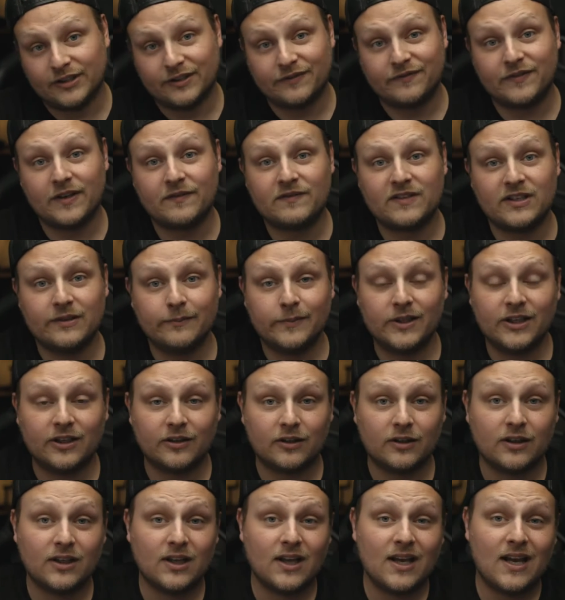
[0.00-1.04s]
and the
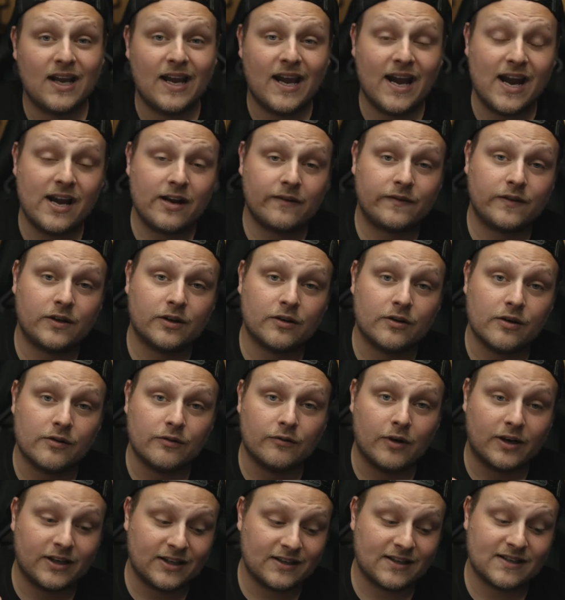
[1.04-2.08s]
50mm. And if you're
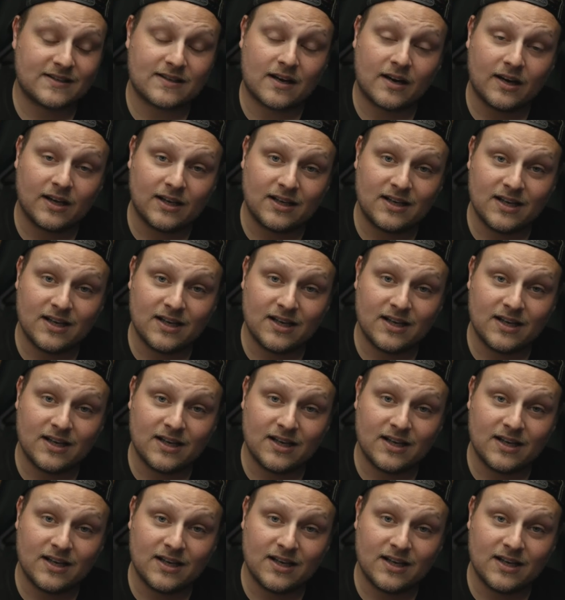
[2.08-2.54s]
running this on a